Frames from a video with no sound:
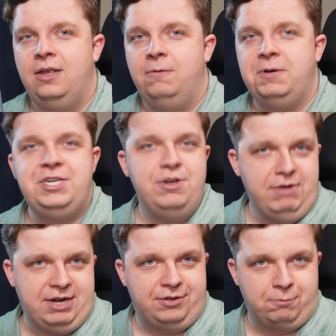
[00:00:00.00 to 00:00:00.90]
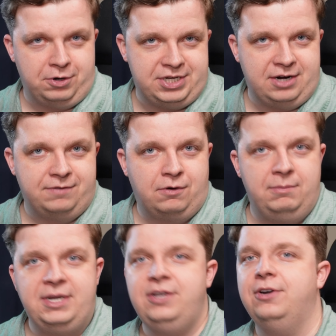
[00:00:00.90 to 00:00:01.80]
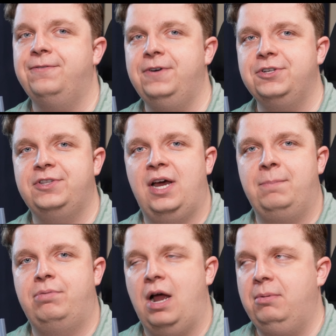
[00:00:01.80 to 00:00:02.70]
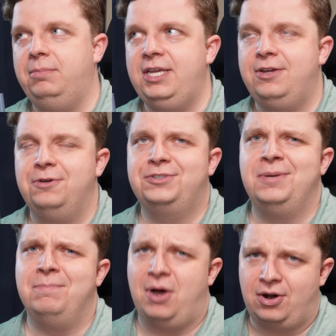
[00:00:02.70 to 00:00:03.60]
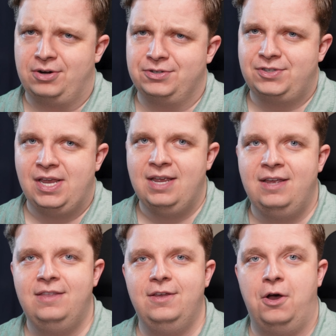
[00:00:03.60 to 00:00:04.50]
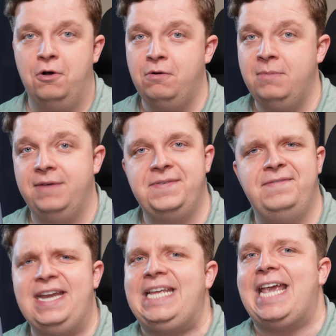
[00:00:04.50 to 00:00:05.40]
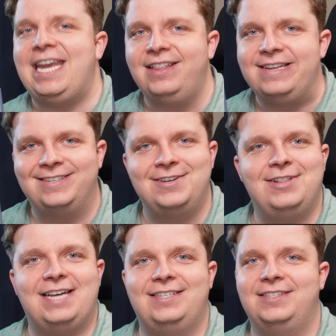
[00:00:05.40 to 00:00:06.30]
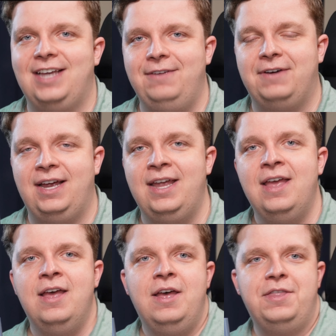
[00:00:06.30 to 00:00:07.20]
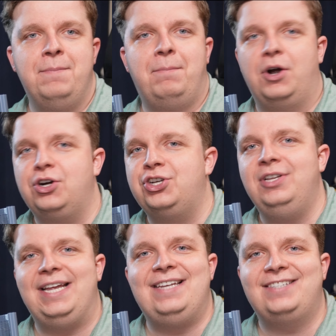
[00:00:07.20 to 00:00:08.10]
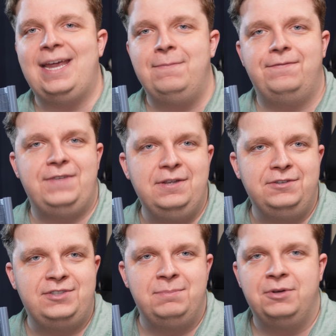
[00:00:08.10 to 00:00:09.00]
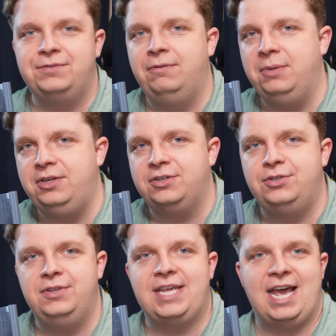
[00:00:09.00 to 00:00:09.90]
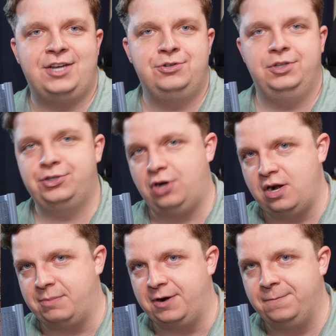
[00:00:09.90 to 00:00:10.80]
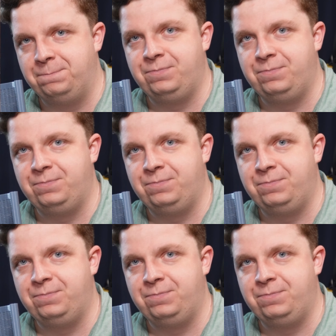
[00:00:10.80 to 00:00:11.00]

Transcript: When you hear the word terraforming, your first thought probably goes to Mars. The home of invading aliens in classic sci-fi, the Martian landscape feels the most familiar to the casual astronomer.